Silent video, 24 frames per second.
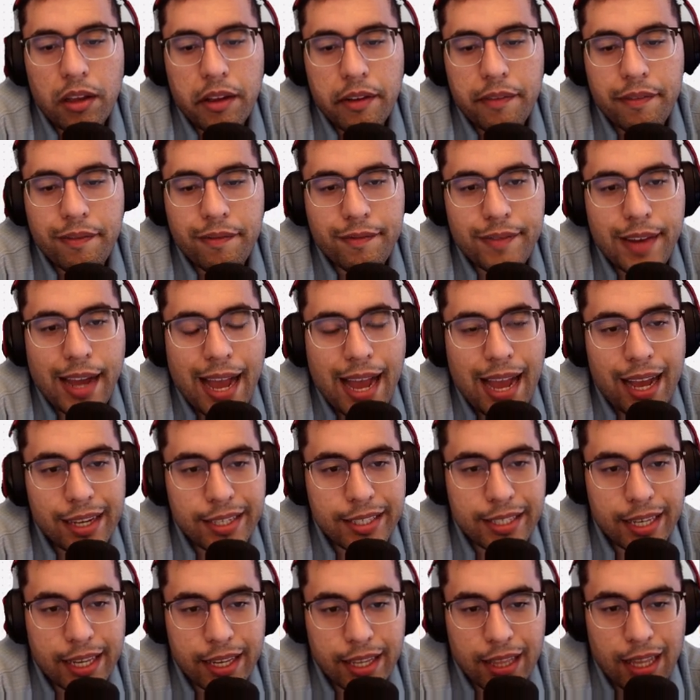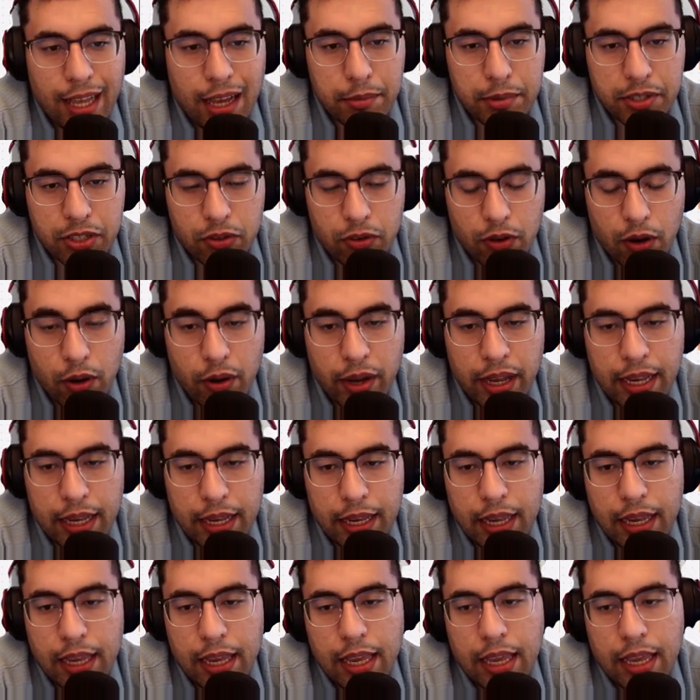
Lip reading: fast GitLab is growing